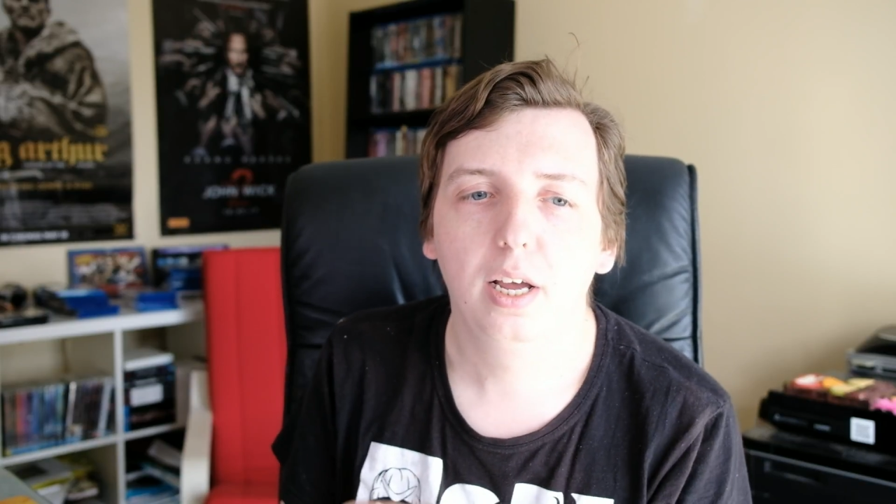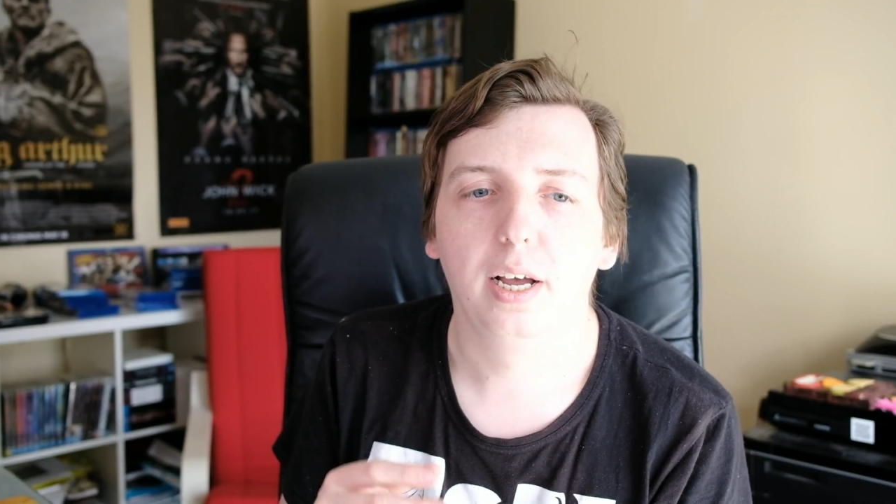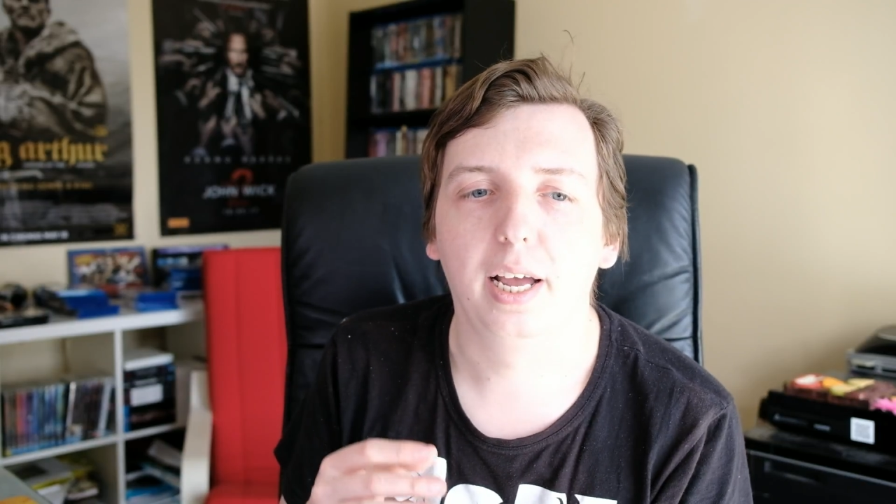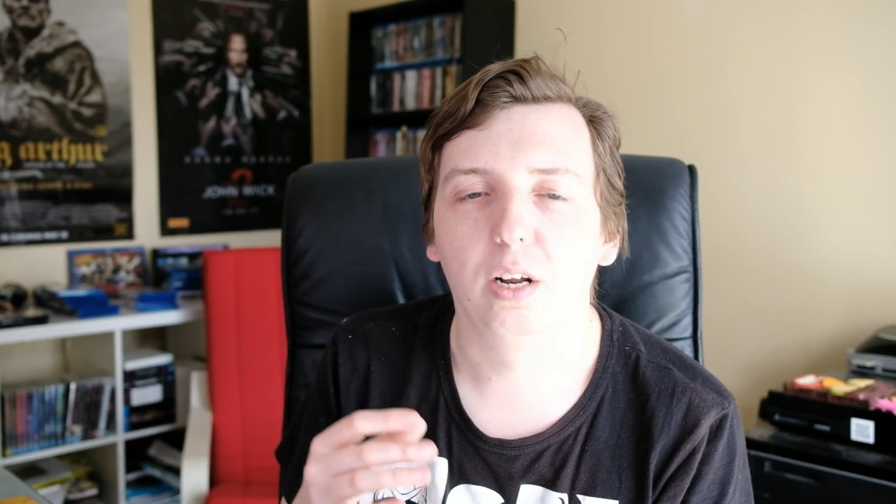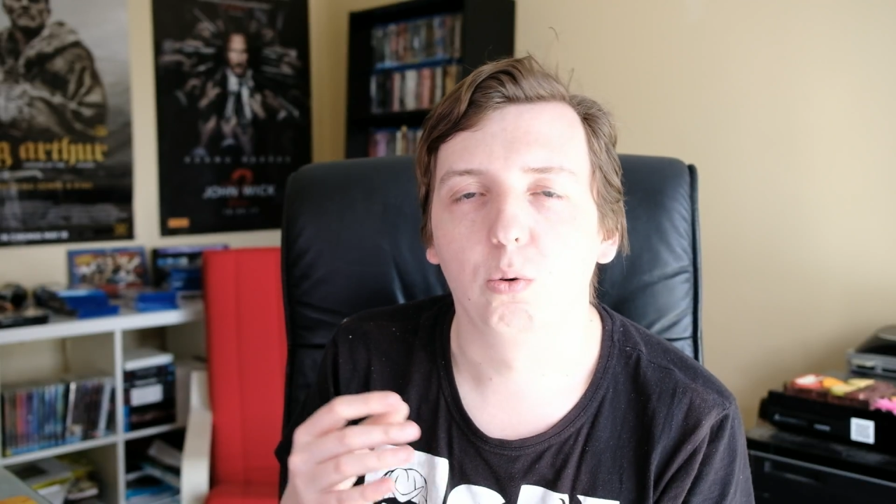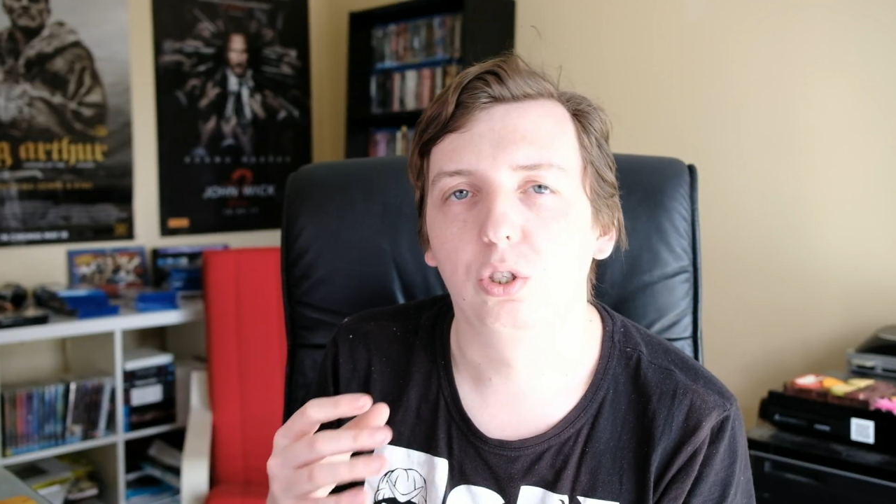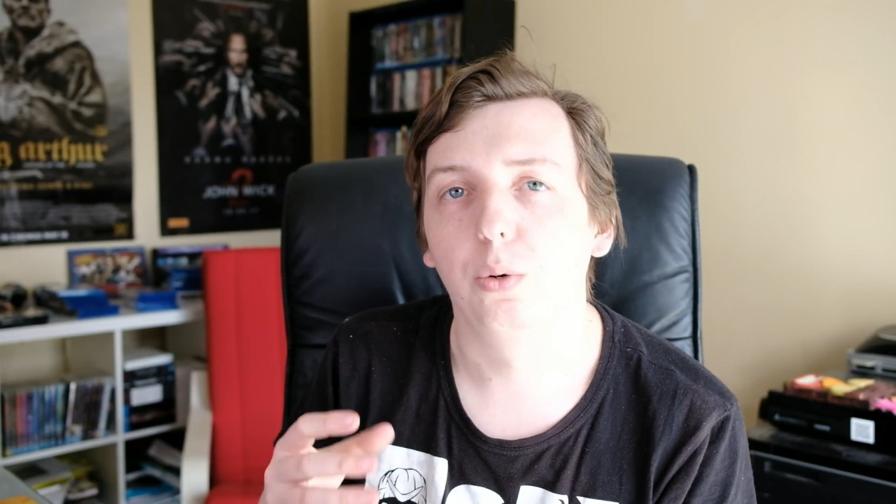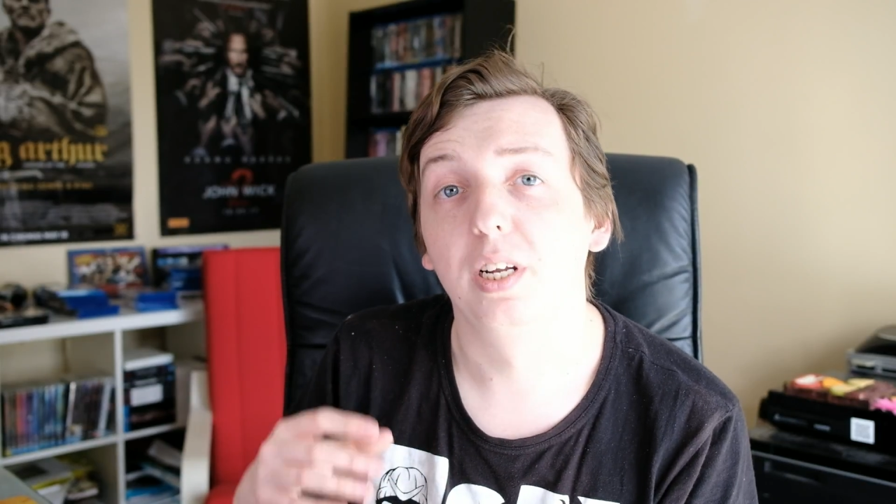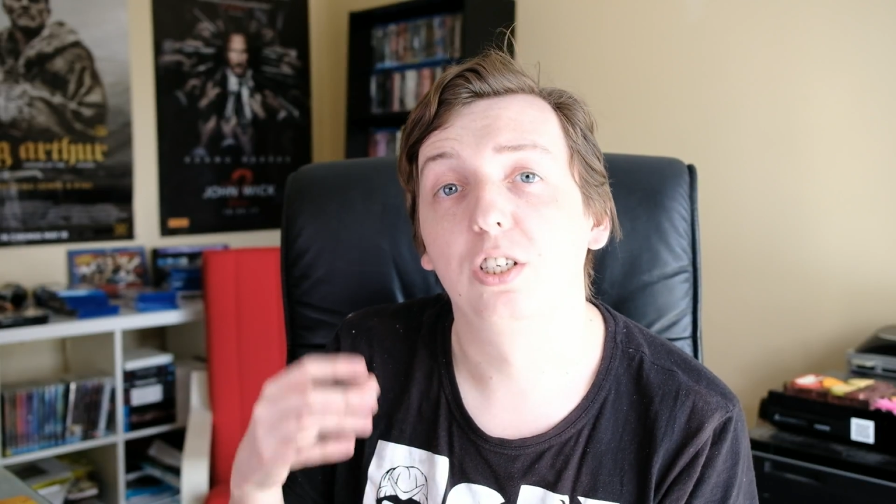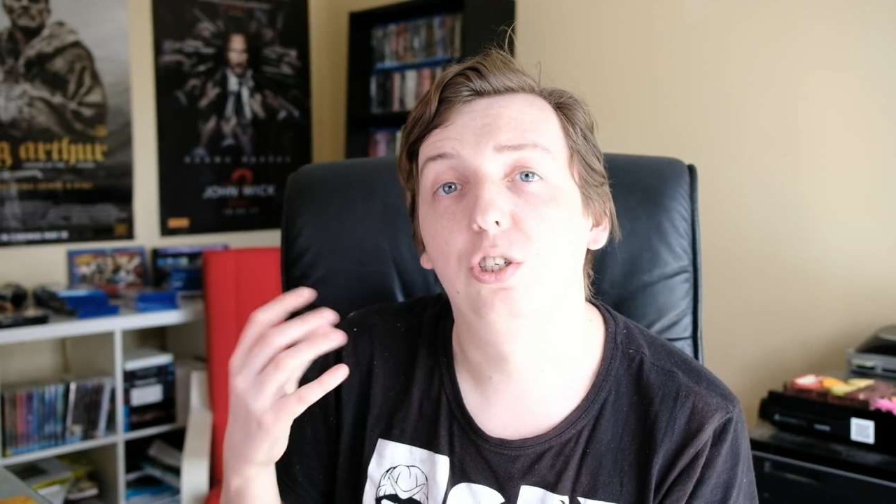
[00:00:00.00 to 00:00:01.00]
And
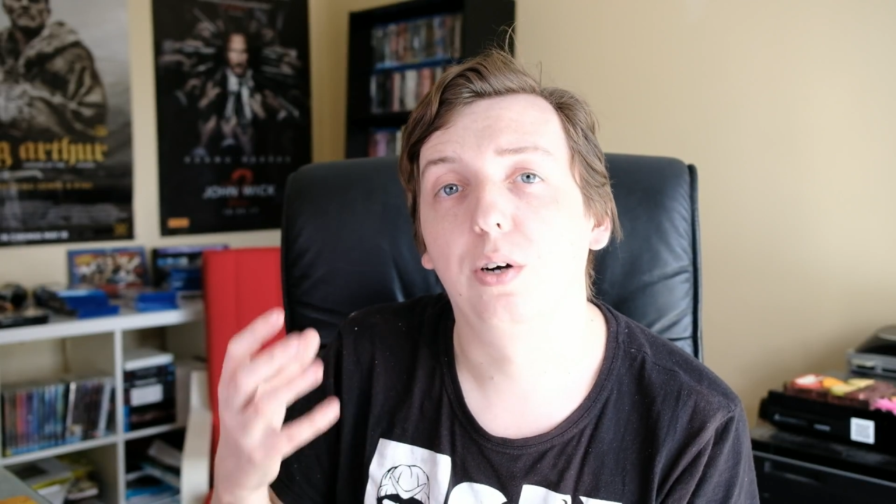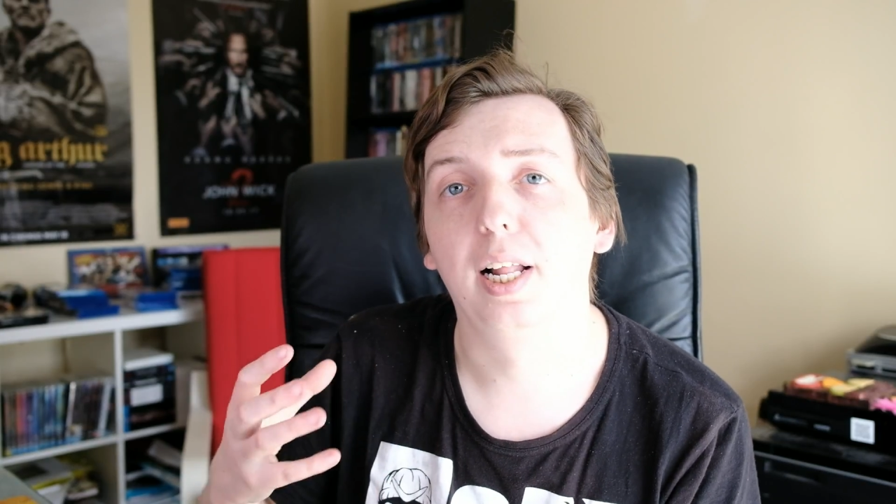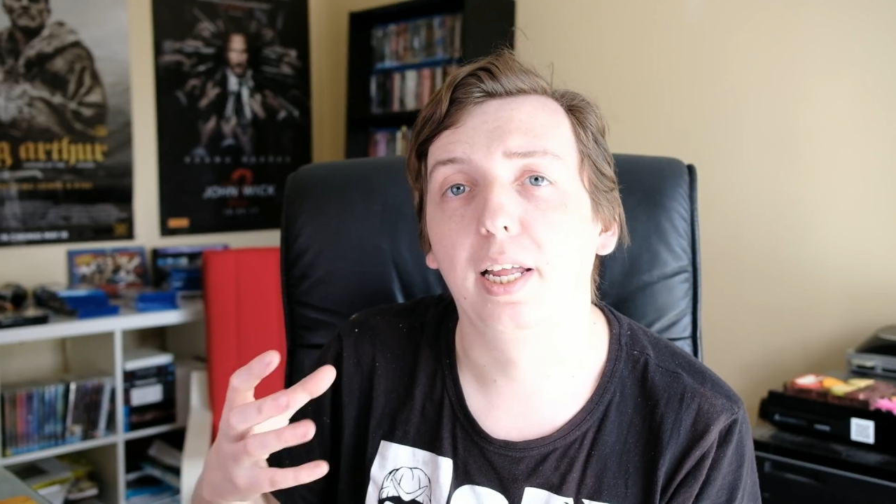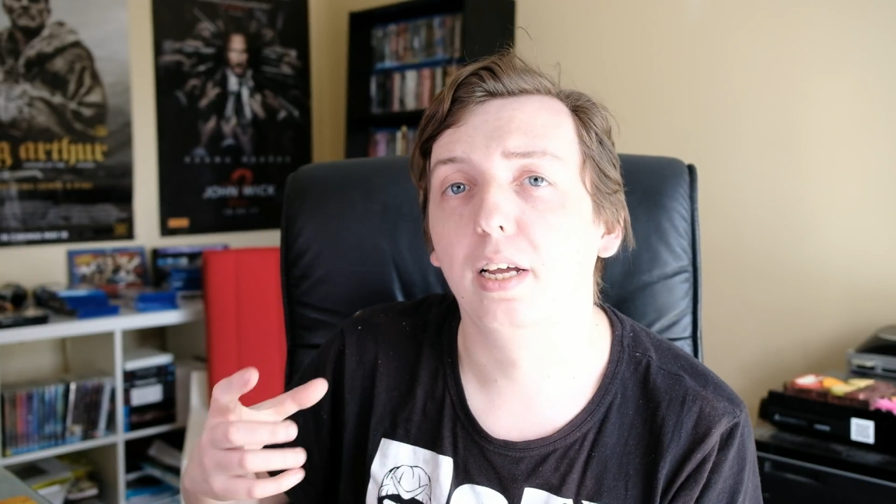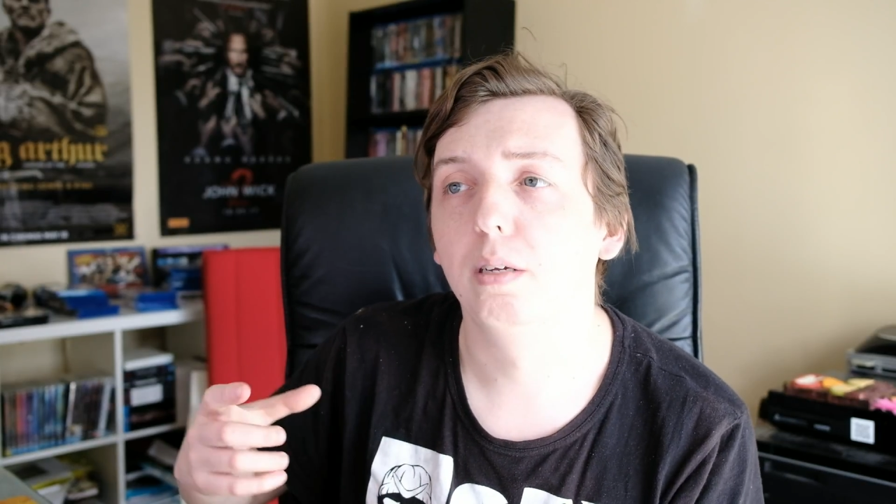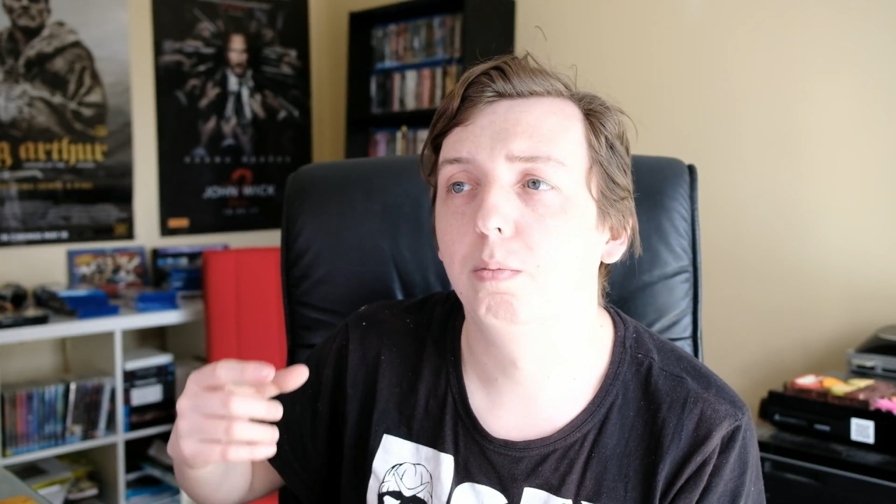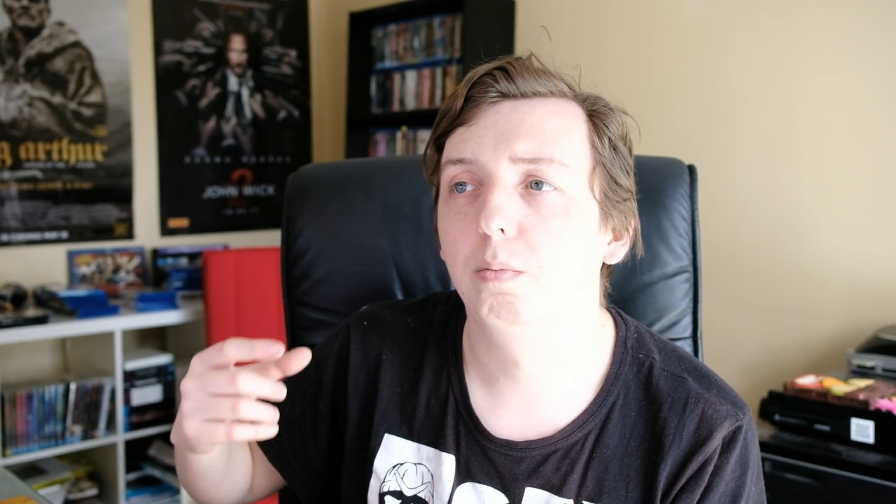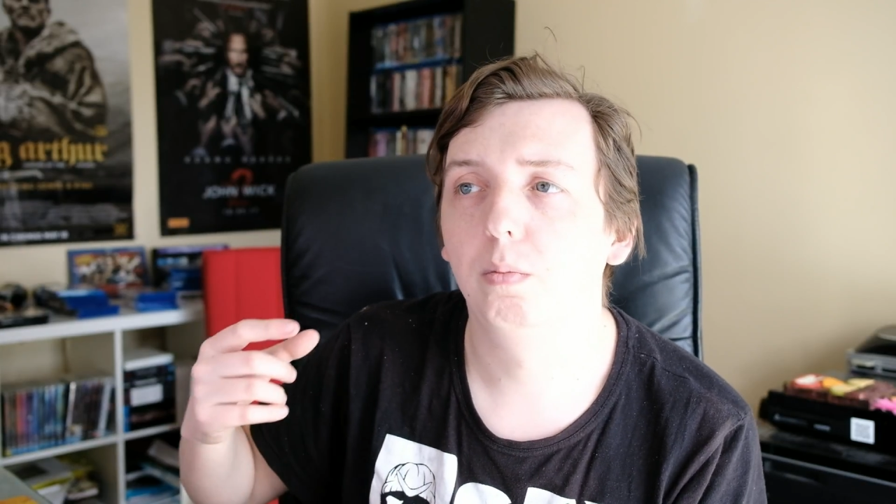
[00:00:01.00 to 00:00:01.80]
also in Australia,